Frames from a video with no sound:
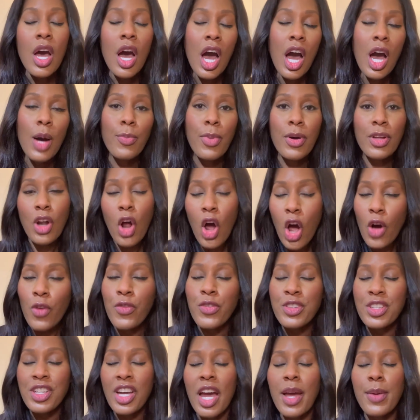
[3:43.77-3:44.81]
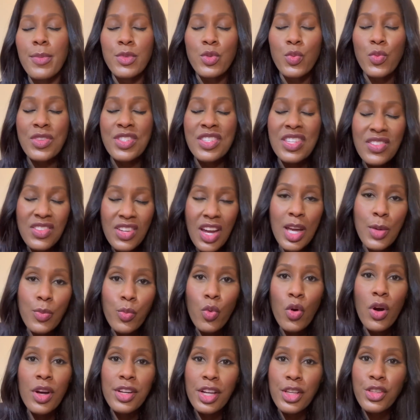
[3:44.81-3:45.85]
uh, but oftentimes we see type
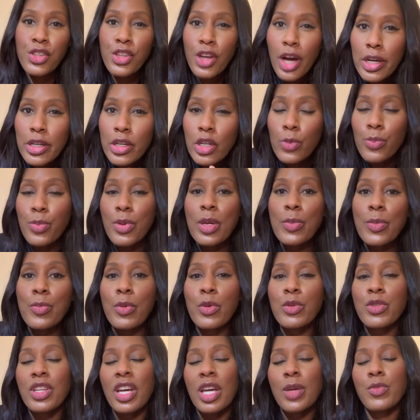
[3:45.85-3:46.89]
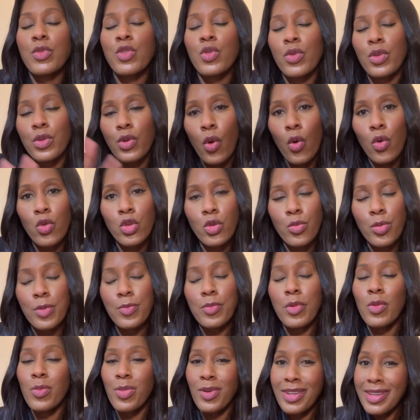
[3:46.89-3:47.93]
1 in younger people, type 2 in older
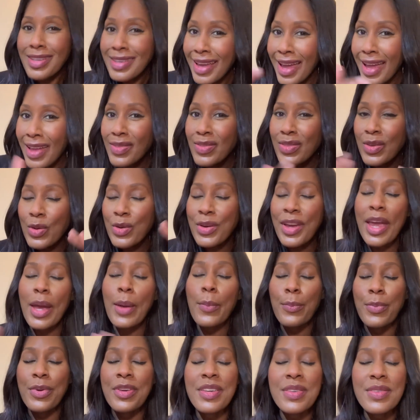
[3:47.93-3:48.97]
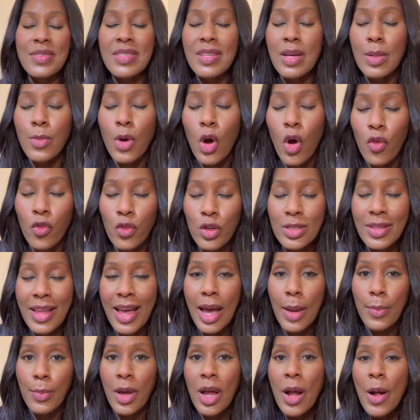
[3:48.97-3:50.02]
people, but again, there can be some
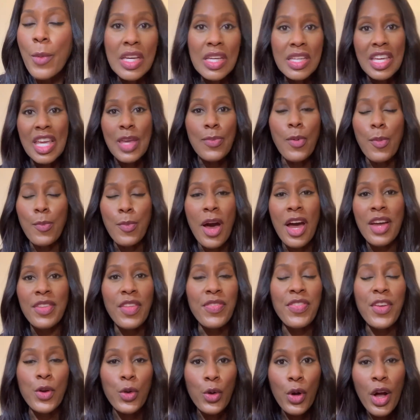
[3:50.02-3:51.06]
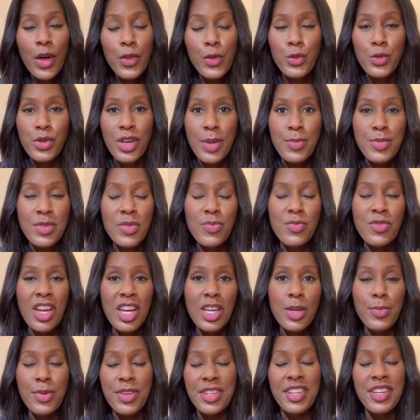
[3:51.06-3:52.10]
overlap. Keep in mind that there are other types of
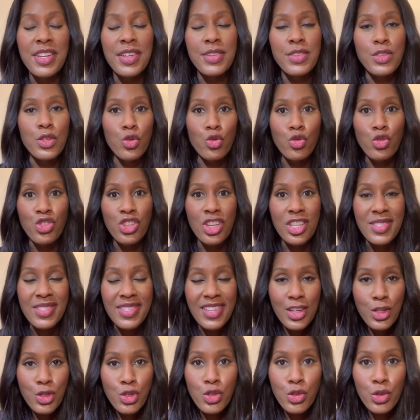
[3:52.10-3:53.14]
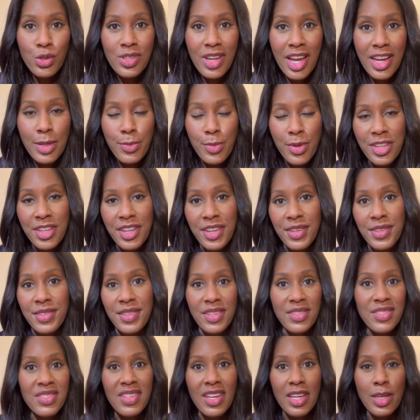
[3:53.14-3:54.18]
diabetes. There's gestational diabetes,
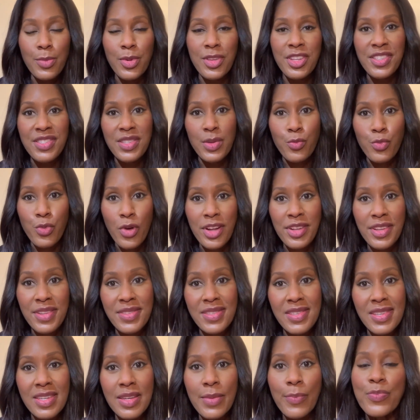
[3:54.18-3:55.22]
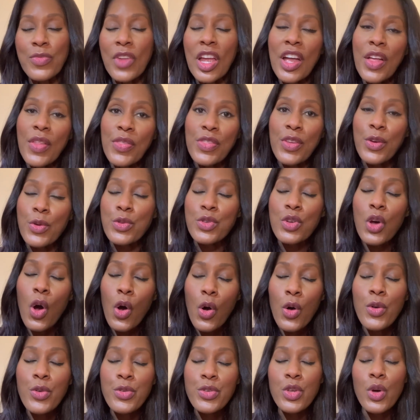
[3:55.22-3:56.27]
that's diabetes in pregnancy. There's
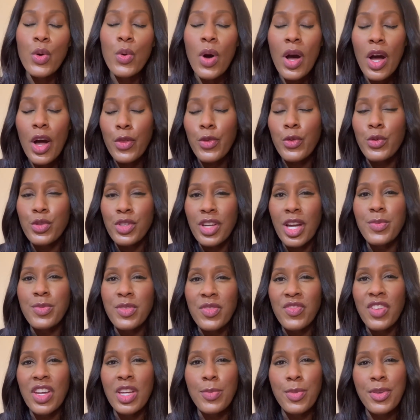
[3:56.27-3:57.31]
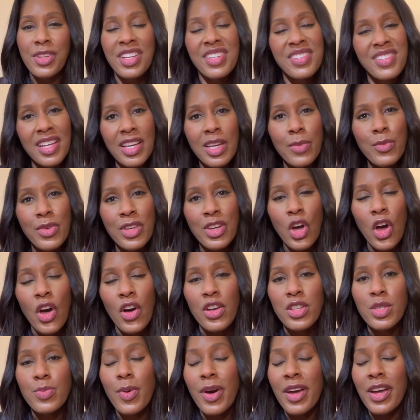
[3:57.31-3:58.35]
also other types of diabetes that can be
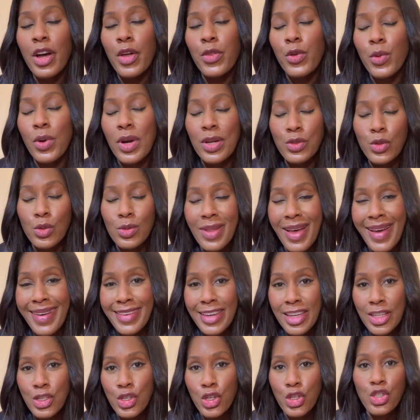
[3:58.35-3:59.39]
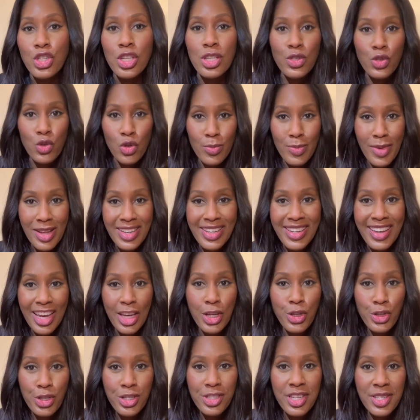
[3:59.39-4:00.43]
caused by other underlying conditions or
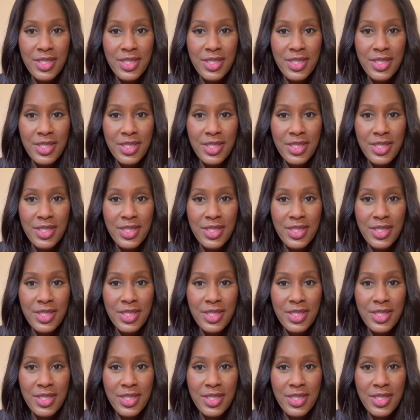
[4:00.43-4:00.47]
medications,